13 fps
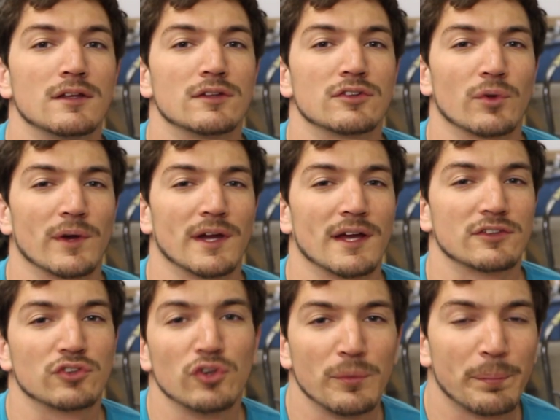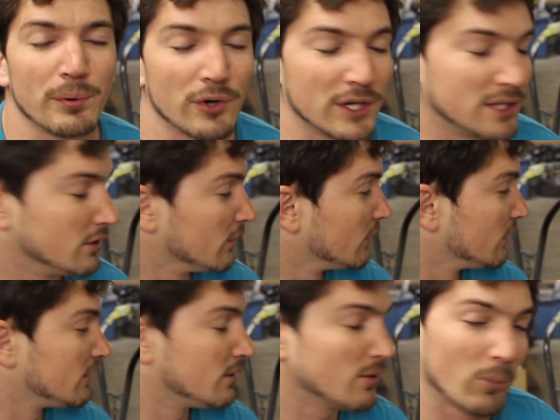So I got 2 pretty
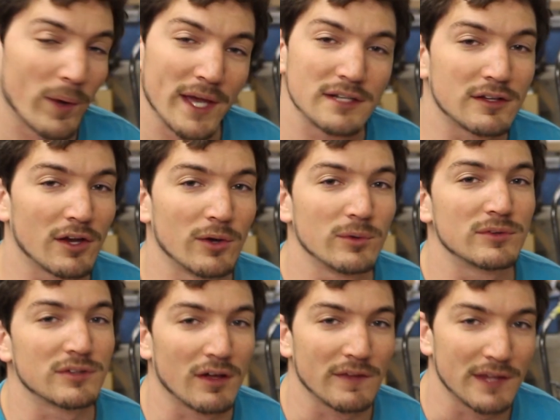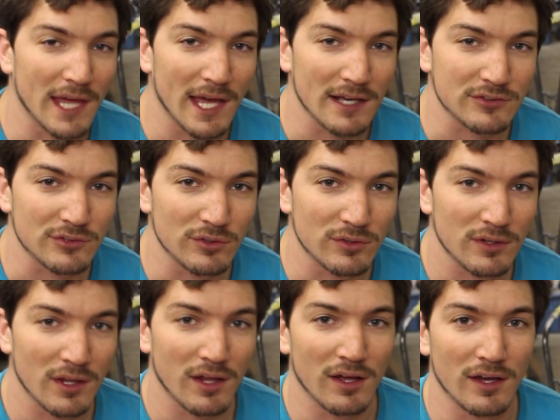good wet coats on the
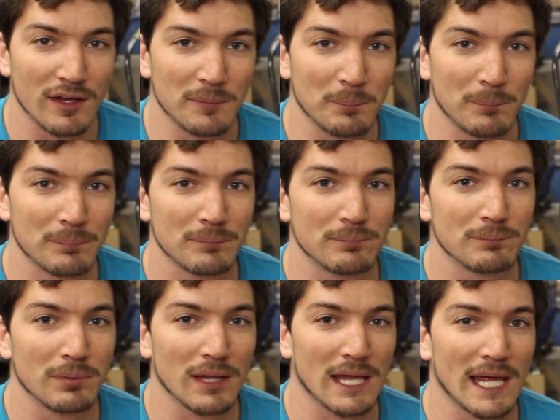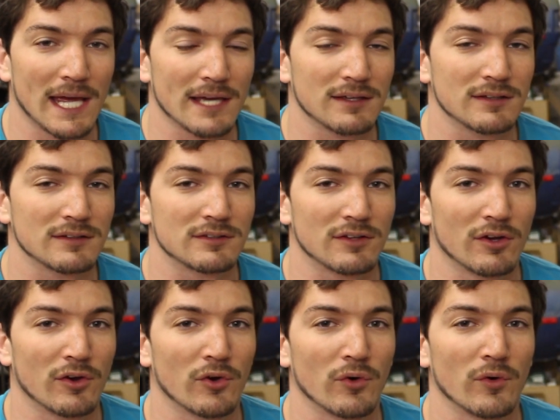axle in black,
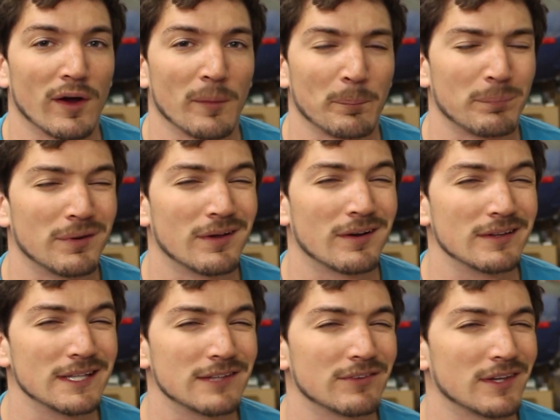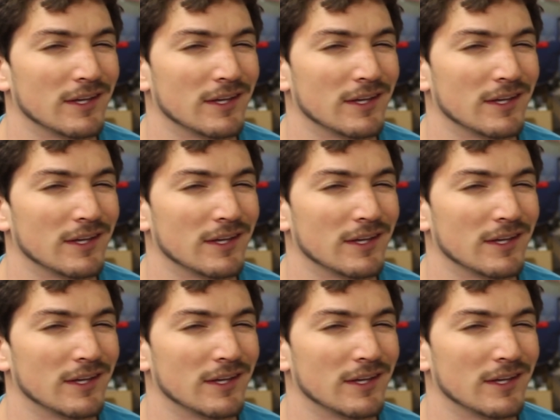so I'm gonna leave it